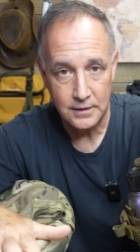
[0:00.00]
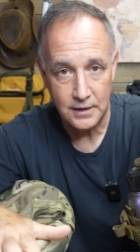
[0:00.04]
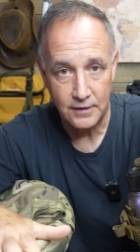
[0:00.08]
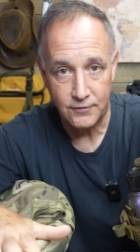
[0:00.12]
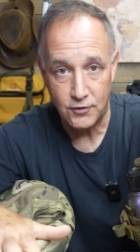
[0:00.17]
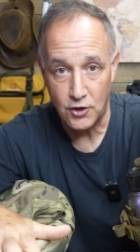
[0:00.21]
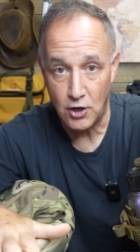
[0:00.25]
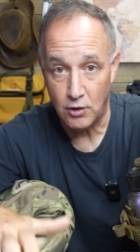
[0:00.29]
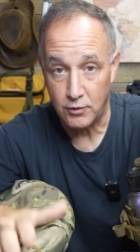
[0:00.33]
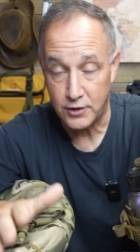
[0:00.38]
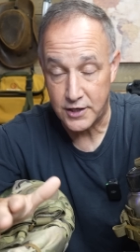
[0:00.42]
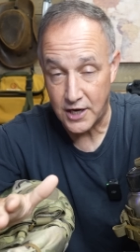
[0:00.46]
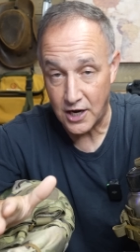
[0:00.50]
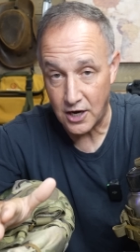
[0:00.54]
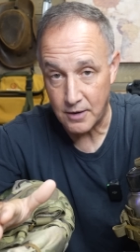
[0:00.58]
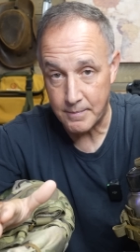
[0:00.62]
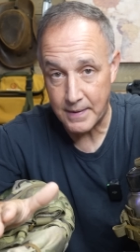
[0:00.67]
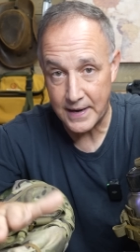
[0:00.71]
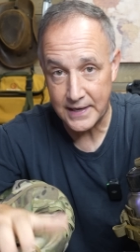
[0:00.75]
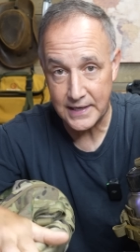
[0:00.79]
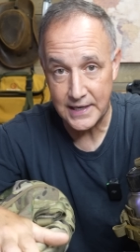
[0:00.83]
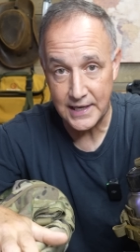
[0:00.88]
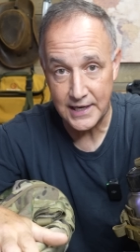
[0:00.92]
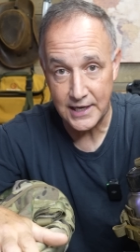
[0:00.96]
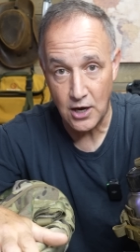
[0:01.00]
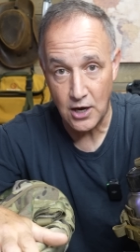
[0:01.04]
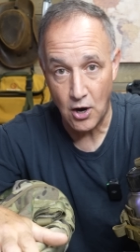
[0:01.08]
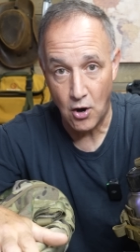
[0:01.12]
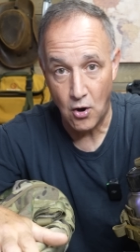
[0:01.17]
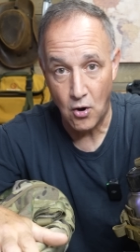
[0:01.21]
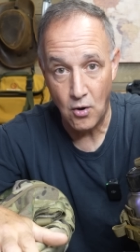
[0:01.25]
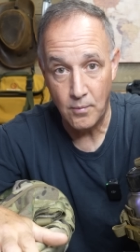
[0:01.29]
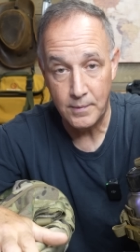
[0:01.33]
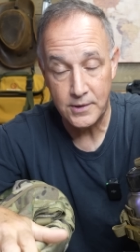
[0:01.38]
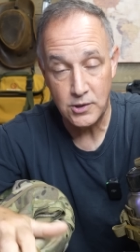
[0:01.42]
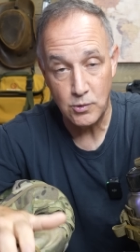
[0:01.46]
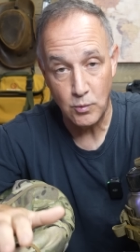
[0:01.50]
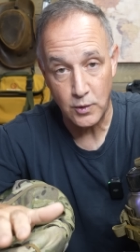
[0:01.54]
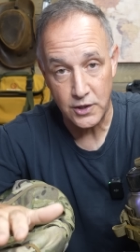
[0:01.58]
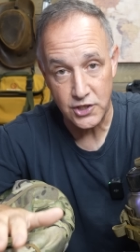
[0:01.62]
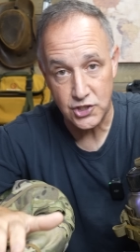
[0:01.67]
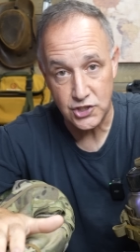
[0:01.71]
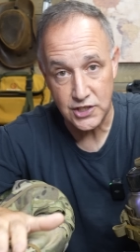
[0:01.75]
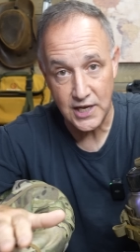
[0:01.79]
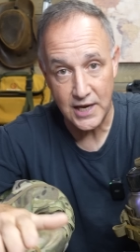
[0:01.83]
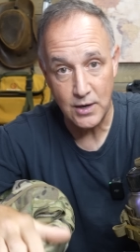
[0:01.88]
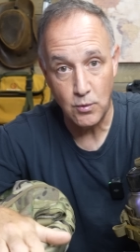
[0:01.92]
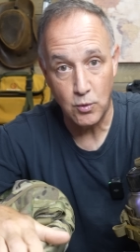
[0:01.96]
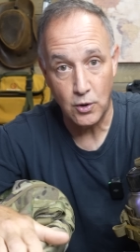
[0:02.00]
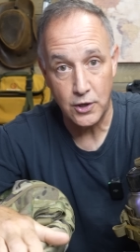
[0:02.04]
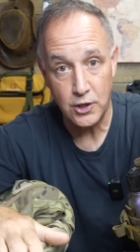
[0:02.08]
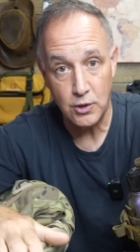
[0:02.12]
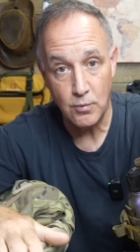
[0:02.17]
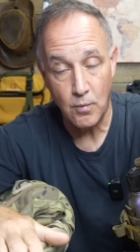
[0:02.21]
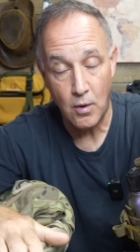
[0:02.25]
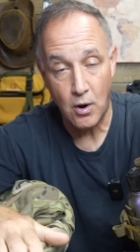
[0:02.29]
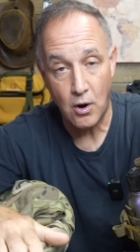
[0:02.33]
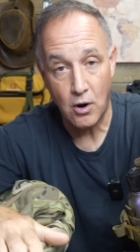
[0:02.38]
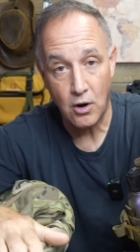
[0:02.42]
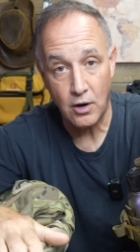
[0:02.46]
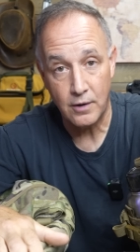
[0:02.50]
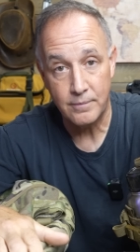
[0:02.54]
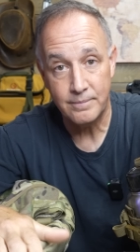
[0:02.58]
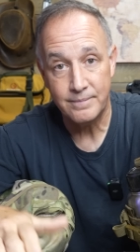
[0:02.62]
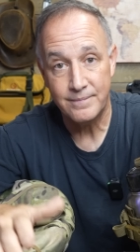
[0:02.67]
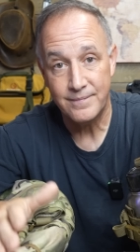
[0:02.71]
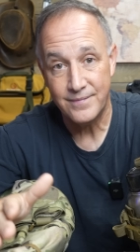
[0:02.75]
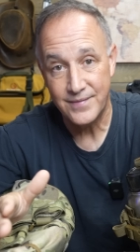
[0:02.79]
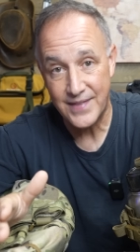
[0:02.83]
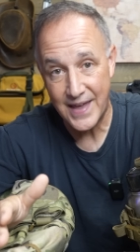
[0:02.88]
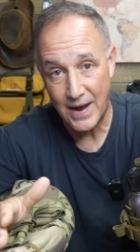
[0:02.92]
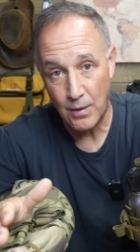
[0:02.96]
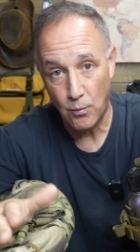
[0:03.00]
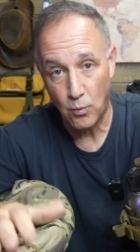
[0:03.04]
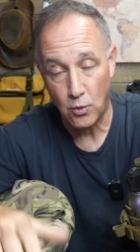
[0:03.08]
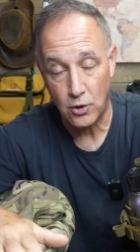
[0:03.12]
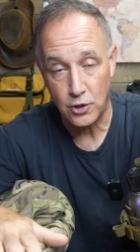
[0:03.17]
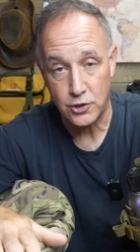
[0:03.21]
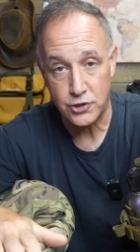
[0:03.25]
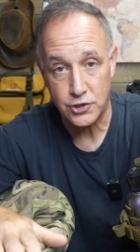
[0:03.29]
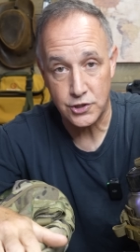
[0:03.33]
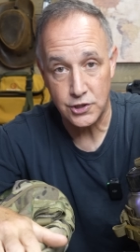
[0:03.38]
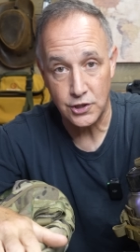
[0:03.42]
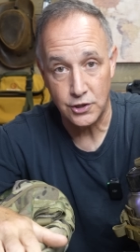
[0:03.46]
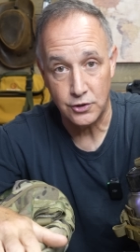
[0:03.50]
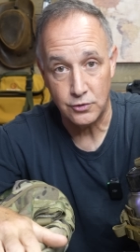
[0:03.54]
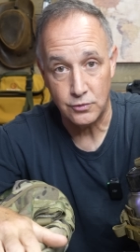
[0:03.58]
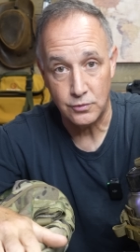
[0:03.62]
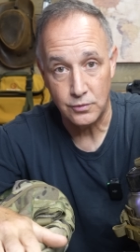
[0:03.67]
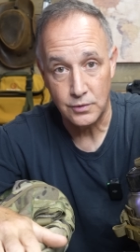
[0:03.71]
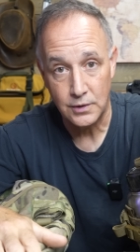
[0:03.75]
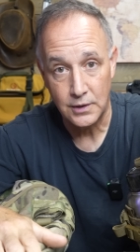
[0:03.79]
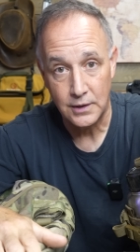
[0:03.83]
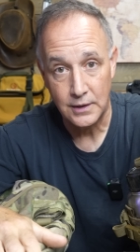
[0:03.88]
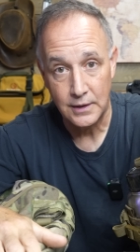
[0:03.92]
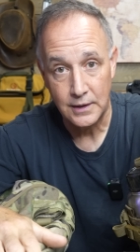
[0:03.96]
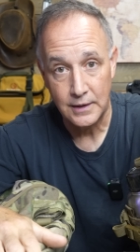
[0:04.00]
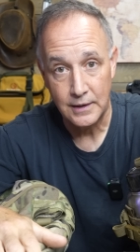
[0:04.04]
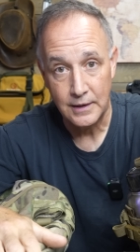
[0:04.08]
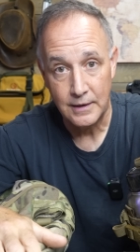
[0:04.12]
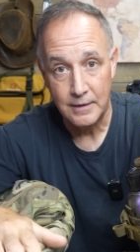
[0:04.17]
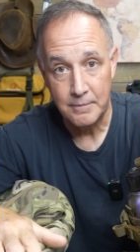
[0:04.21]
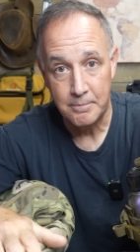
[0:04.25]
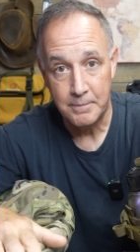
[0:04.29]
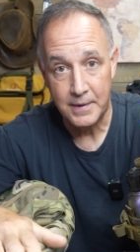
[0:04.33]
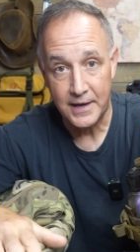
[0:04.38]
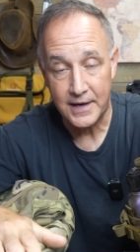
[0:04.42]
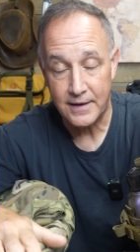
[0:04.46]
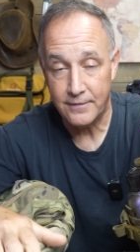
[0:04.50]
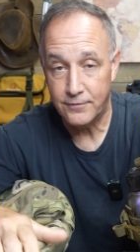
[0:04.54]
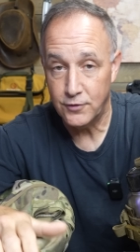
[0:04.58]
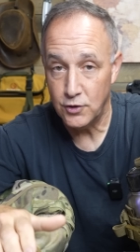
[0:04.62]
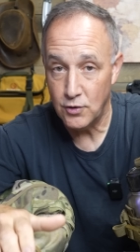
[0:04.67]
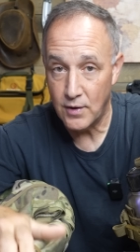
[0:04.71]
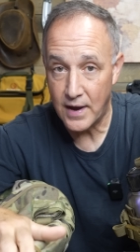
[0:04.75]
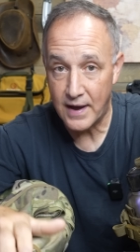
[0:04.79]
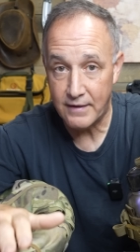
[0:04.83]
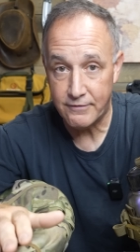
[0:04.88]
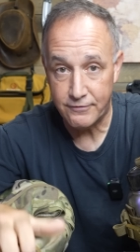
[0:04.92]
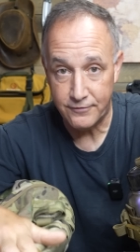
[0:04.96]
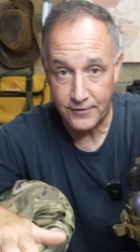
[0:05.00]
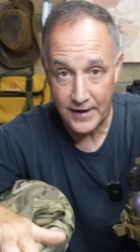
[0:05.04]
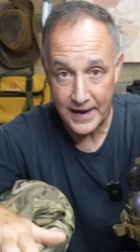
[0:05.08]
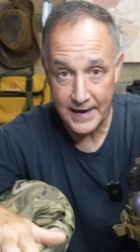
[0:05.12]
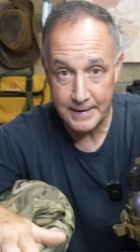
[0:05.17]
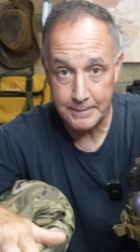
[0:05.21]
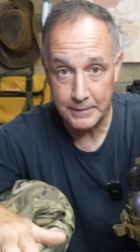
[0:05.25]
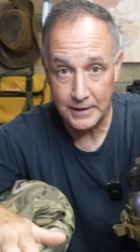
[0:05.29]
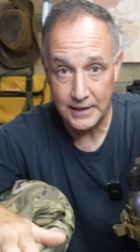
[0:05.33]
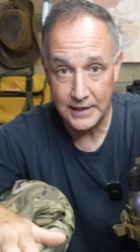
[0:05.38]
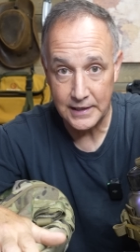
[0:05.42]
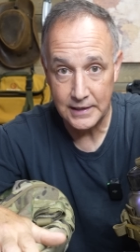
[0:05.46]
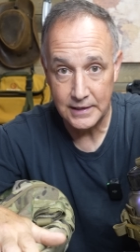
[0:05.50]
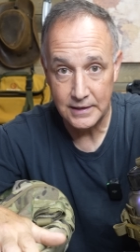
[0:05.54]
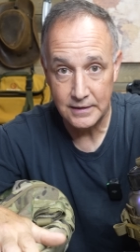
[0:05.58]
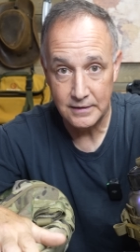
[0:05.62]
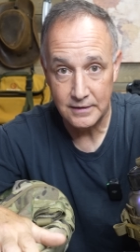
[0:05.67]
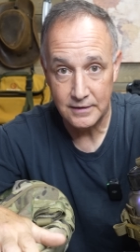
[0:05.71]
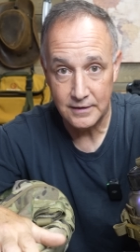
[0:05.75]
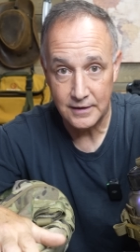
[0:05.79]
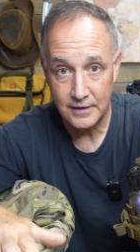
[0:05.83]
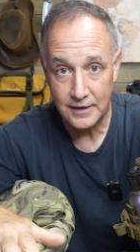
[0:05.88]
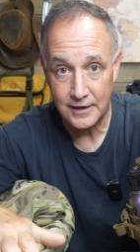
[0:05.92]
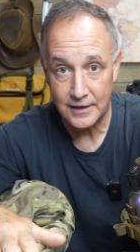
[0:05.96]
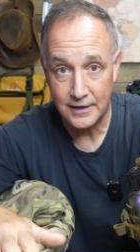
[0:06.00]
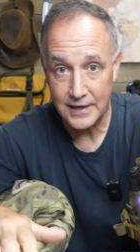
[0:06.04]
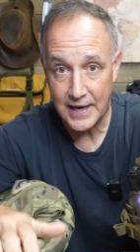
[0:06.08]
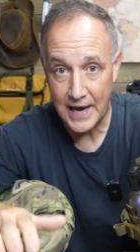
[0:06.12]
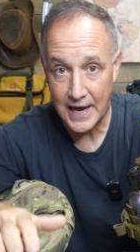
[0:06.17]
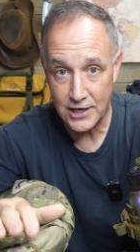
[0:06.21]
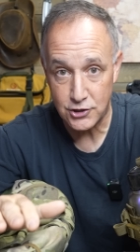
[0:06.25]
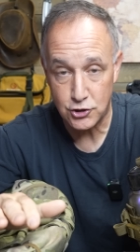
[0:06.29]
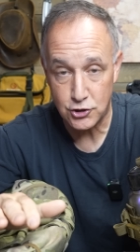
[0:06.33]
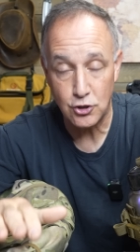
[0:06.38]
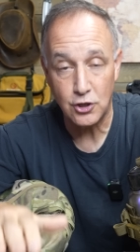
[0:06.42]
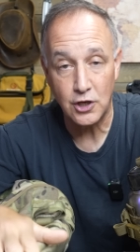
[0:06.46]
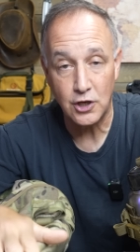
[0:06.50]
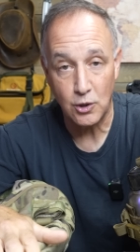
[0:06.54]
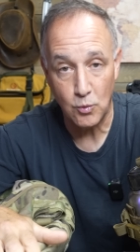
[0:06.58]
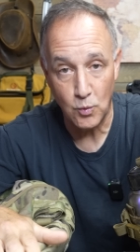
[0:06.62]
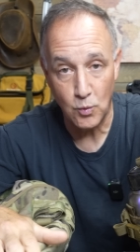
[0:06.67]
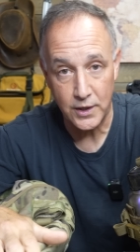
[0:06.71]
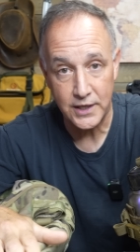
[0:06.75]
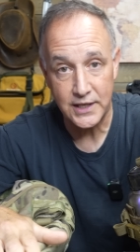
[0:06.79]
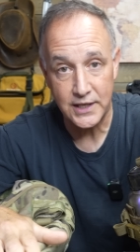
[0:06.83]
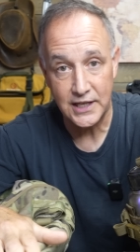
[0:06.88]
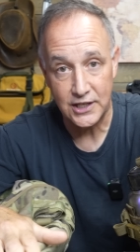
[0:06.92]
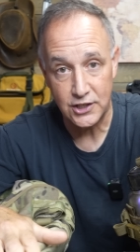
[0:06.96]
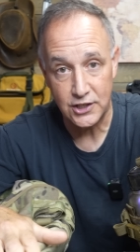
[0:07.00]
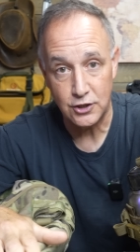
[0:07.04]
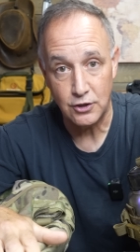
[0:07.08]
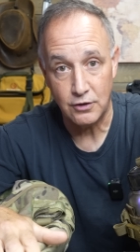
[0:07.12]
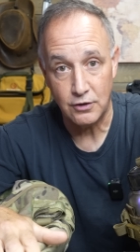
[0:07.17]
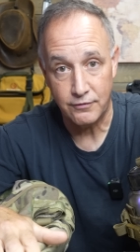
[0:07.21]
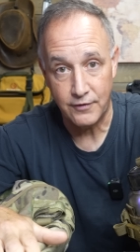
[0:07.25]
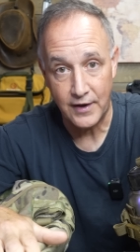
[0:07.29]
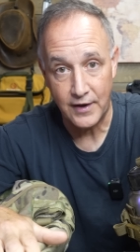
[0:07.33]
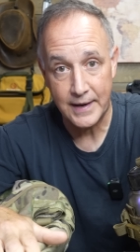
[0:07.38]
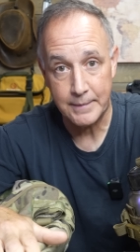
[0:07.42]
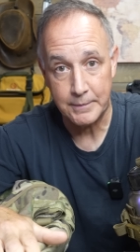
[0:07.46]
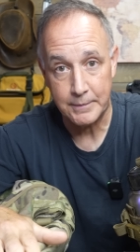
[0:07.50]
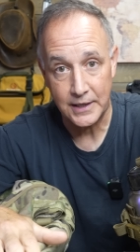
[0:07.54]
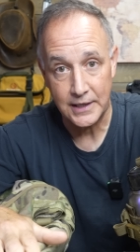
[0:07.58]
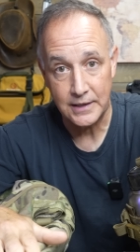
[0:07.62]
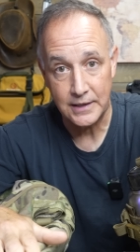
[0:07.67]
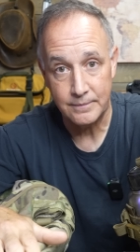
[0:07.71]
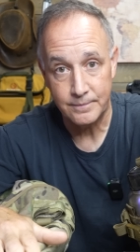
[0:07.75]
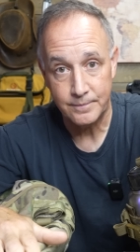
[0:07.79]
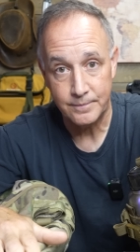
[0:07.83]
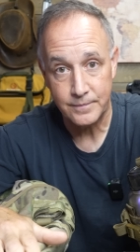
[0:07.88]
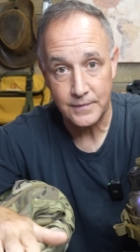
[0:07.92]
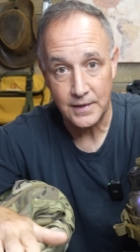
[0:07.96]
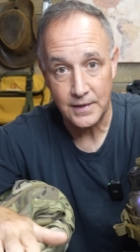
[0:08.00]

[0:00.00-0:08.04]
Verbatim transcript: If you don't care about getting home and you want to stay where you are, that works too. But if you have family, uh, guys, you're going to want to get to your family.